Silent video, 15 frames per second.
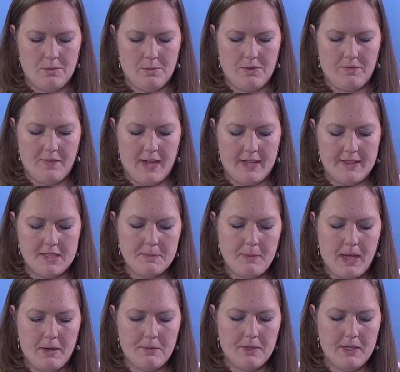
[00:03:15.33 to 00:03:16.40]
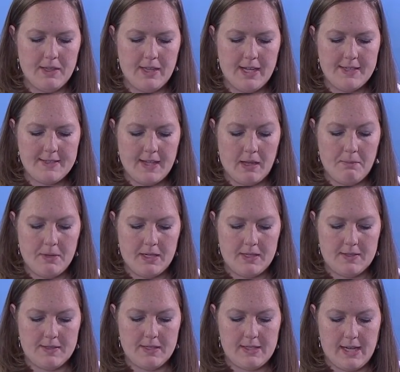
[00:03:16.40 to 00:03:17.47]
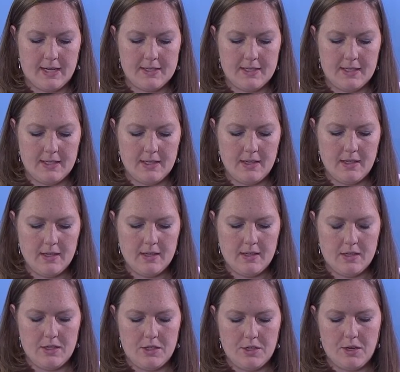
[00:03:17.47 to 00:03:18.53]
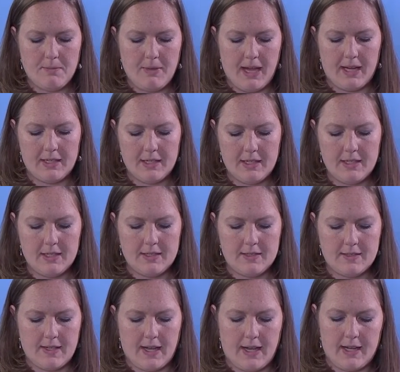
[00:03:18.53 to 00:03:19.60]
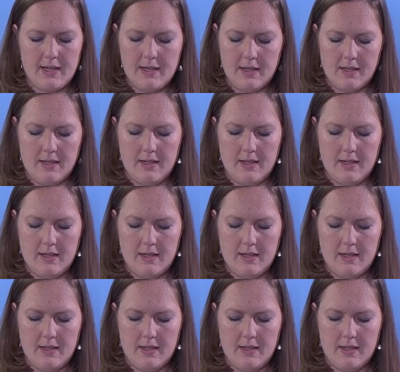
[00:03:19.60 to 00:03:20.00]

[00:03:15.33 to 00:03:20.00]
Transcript: We find the spot where it lights up and it's detecting your magnet inside.